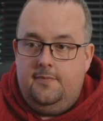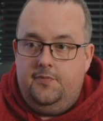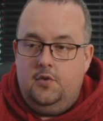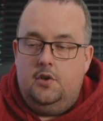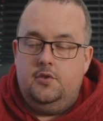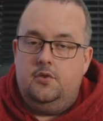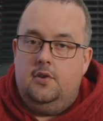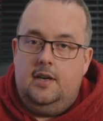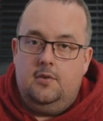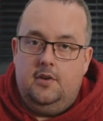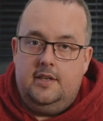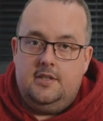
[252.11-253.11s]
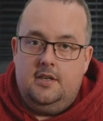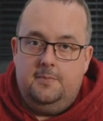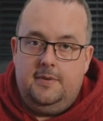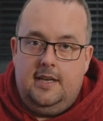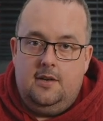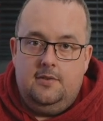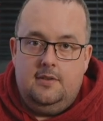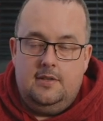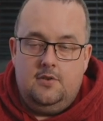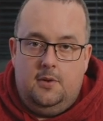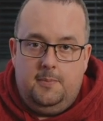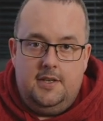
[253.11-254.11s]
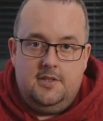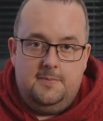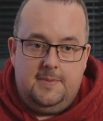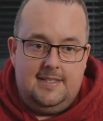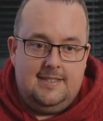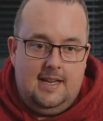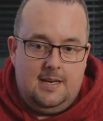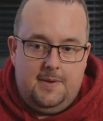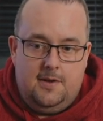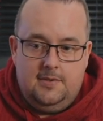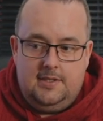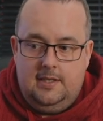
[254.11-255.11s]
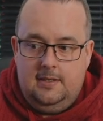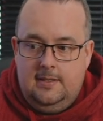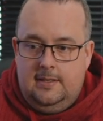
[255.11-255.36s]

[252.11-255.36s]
Not sure how long he's going to be out. Not much has been said about it.